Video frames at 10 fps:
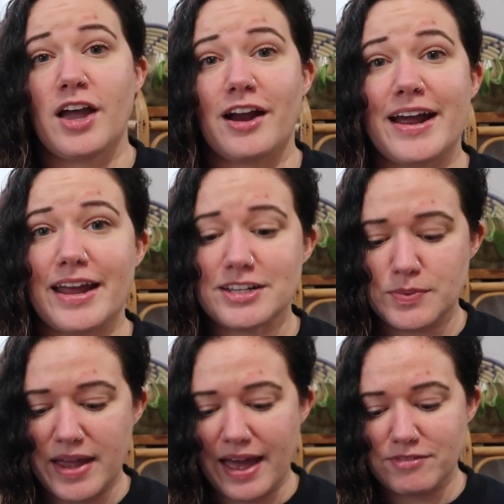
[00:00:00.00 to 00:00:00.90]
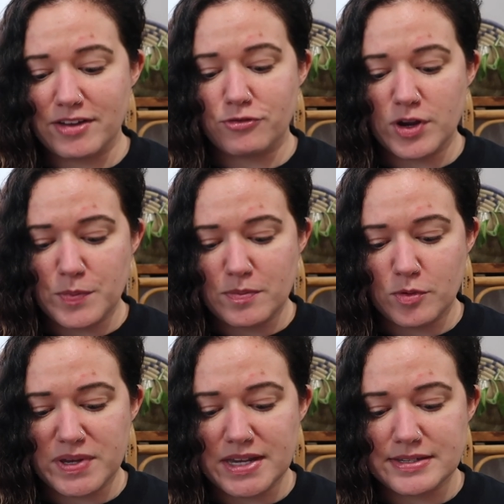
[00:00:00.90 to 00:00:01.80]
All right, next we have a Free
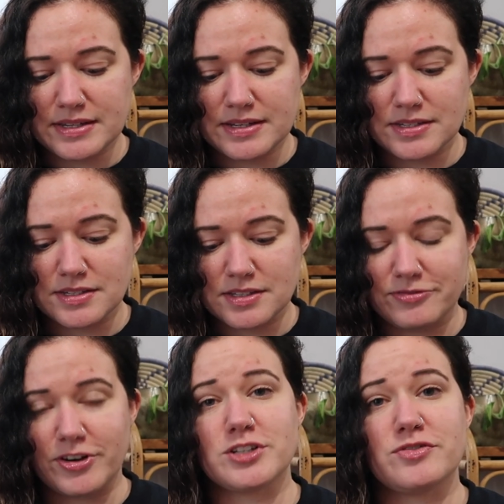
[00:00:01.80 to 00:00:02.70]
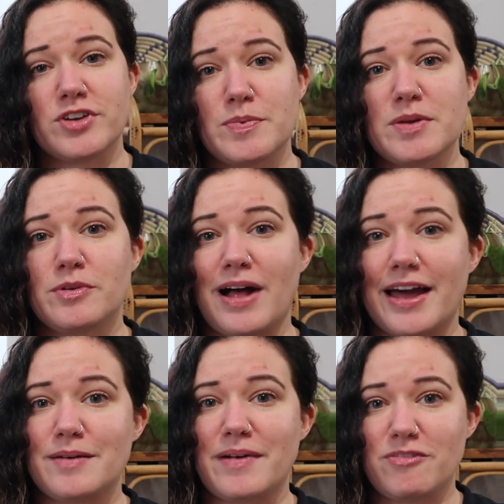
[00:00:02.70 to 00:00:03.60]
People piece, and this is the first Free People
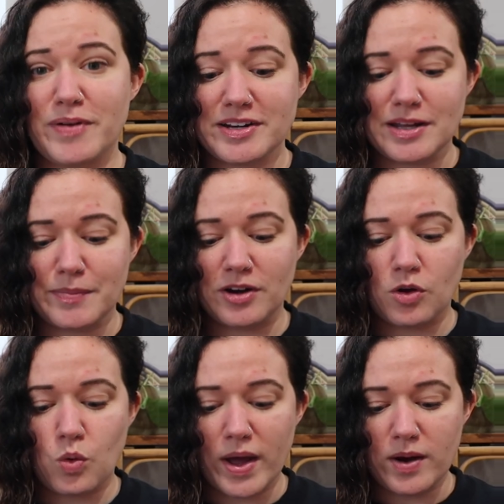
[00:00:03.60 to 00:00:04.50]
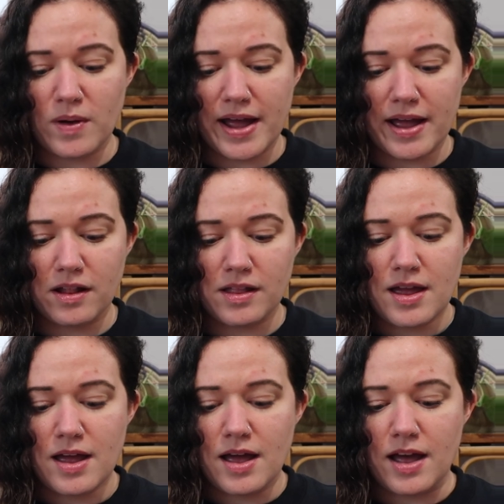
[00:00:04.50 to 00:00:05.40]
item I've picked up in quite a while.
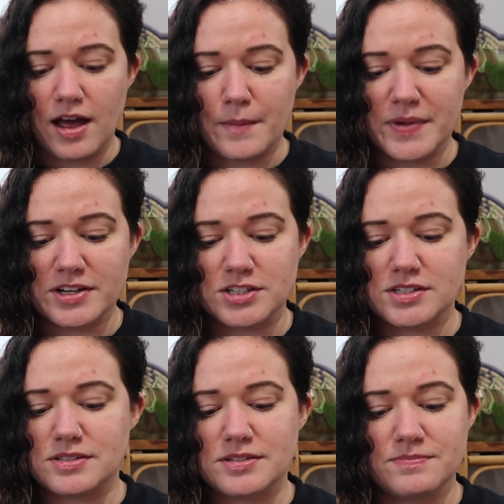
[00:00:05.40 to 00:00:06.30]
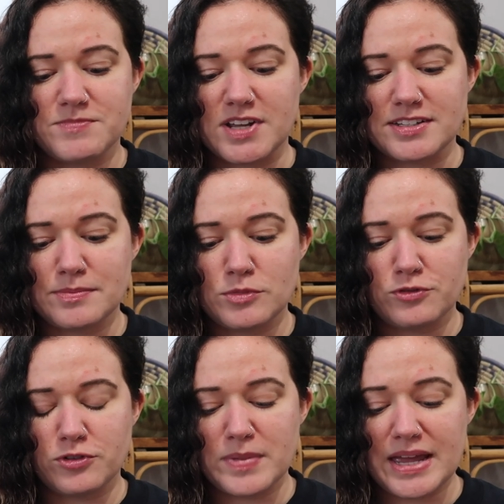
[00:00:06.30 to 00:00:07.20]
It just doesn't
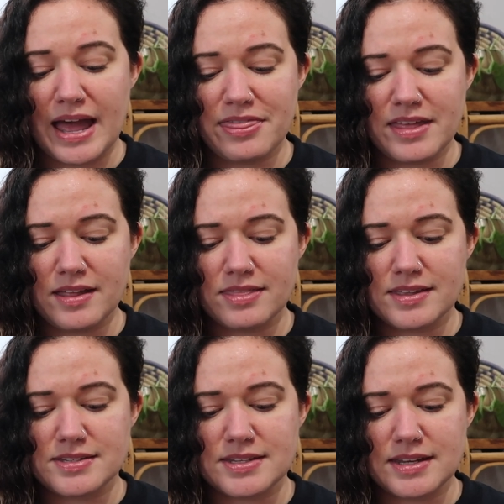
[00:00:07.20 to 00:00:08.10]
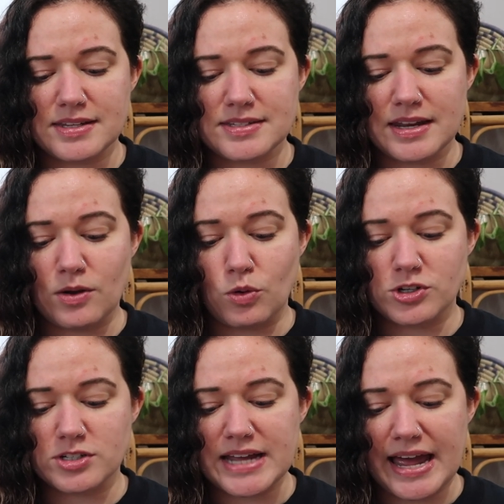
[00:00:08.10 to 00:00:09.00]
move for me. I think this is an
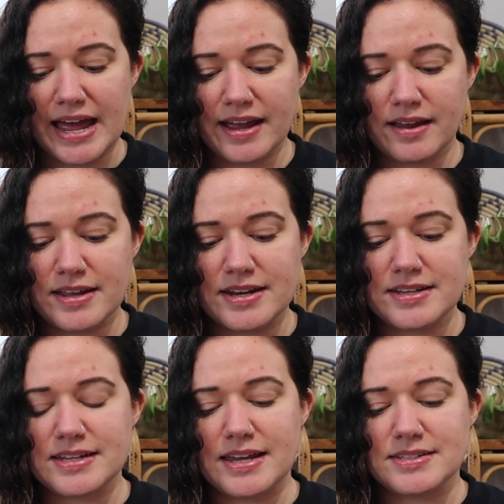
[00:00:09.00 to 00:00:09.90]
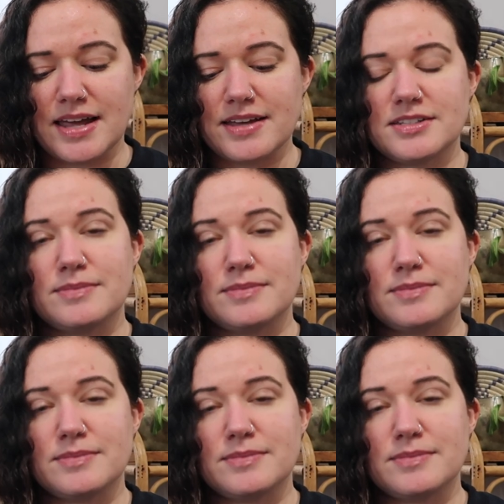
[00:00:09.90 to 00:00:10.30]
older tag. It is a size